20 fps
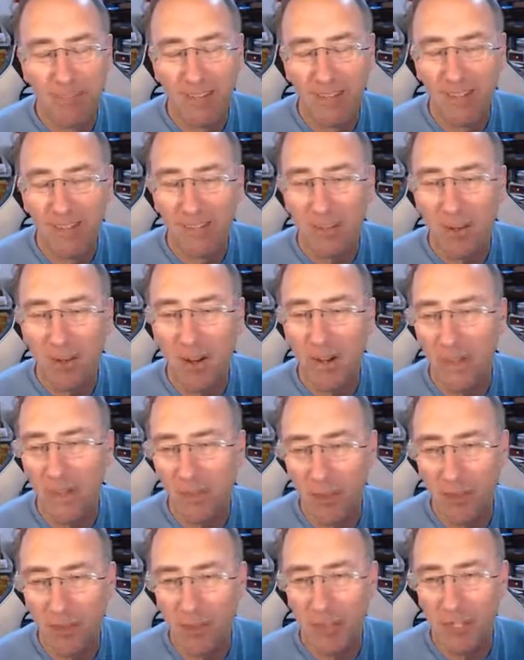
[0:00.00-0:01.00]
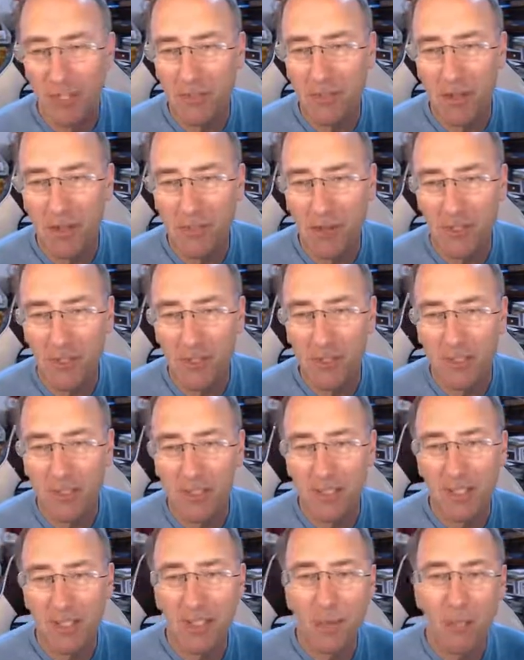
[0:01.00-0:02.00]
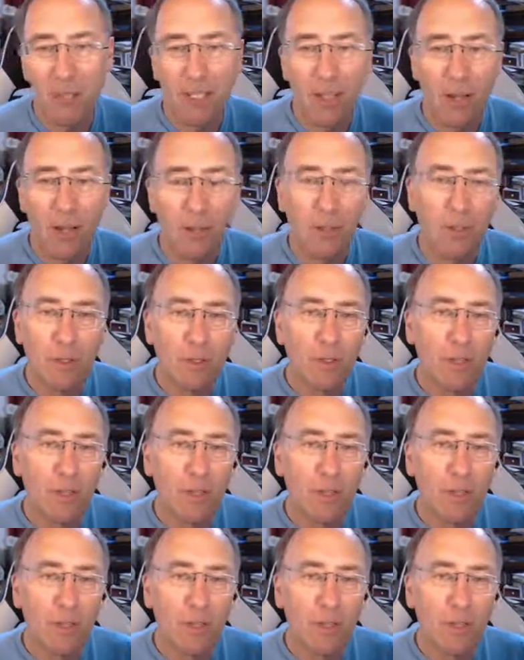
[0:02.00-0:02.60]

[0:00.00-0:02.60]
Right, so thanks very much indeed. Here we go.